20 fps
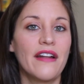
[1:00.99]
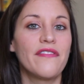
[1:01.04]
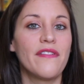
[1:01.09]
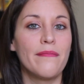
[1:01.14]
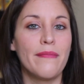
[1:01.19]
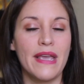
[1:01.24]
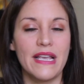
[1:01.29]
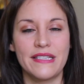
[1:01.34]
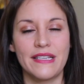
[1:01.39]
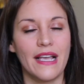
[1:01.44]
of
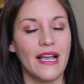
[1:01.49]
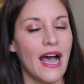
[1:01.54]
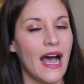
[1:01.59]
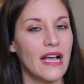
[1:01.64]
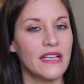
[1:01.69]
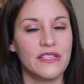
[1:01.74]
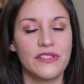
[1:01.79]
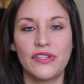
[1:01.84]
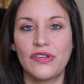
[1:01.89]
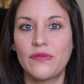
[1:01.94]
amazing
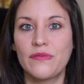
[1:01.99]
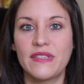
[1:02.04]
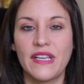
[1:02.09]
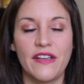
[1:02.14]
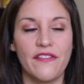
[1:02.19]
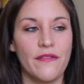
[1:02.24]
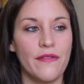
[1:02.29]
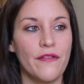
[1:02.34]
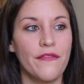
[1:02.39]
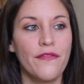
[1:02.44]
costumes,
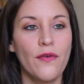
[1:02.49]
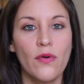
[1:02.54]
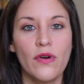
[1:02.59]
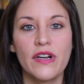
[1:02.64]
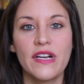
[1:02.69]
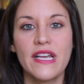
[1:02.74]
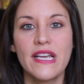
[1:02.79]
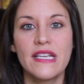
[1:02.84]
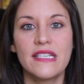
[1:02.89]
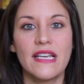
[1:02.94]
like from the
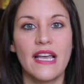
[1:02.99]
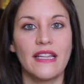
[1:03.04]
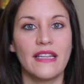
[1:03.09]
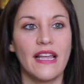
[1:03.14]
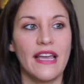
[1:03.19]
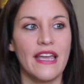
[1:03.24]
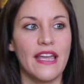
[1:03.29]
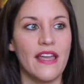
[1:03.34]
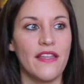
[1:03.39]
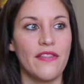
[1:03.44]
40s and
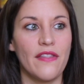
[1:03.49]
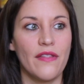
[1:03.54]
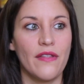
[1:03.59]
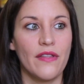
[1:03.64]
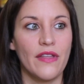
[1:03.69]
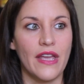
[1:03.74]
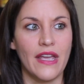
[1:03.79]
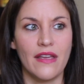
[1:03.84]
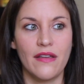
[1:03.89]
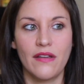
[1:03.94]
like
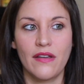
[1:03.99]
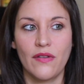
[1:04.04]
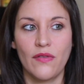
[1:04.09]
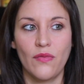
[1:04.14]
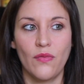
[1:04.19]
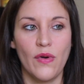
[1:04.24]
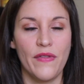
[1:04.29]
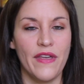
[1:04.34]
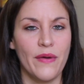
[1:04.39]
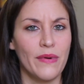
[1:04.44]

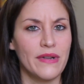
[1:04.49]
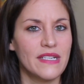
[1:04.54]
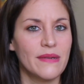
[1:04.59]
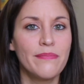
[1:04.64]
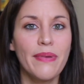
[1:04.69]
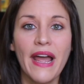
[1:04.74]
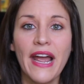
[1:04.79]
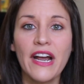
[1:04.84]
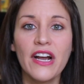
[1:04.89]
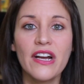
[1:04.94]
when they went to
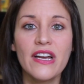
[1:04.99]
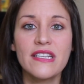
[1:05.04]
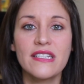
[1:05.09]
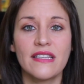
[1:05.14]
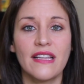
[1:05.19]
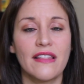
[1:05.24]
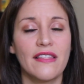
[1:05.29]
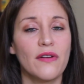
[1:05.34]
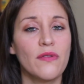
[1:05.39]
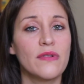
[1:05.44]
Paris,
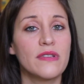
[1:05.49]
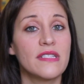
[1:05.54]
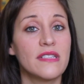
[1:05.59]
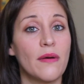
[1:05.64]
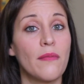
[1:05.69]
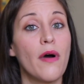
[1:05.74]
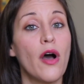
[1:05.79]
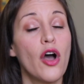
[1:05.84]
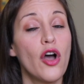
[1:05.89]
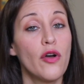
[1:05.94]
and like there was
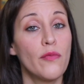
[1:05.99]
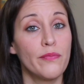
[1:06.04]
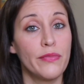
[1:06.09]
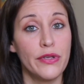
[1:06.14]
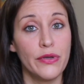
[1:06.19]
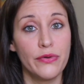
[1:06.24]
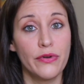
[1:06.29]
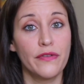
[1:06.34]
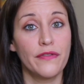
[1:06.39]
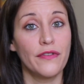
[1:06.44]
some
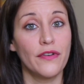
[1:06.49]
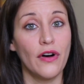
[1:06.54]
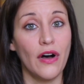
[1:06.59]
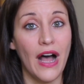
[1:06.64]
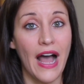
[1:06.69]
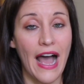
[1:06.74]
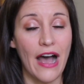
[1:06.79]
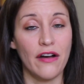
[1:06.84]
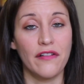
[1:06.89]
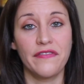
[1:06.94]

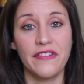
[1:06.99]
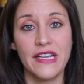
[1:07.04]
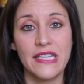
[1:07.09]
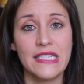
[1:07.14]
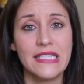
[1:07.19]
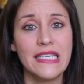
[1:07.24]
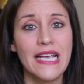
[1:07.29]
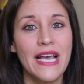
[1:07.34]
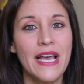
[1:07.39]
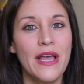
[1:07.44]
beautiful
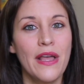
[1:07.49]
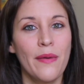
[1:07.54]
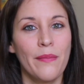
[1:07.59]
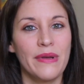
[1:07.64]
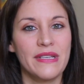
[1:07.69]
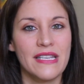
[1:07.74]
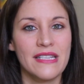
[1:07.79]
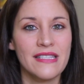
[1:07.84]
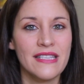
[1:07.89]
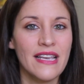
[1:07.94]
outfits.
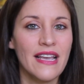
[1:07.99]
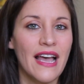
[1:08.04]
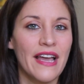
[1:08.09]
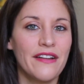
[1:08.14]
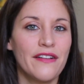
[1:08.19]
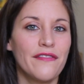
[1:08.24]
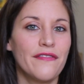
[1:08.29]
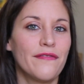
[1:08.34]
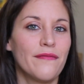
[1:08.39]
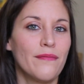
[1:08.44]
But since they
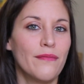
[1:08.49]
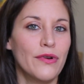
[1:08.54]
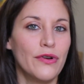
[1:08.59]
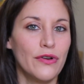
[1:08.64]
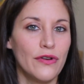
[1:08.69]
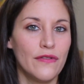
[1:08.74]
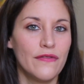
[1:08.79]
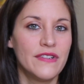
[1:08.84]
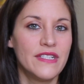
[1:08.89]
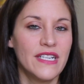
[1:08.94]
kind of
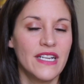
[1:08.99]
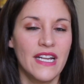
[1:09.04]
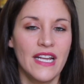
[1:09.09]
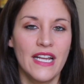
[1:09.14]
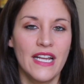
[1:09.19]
moved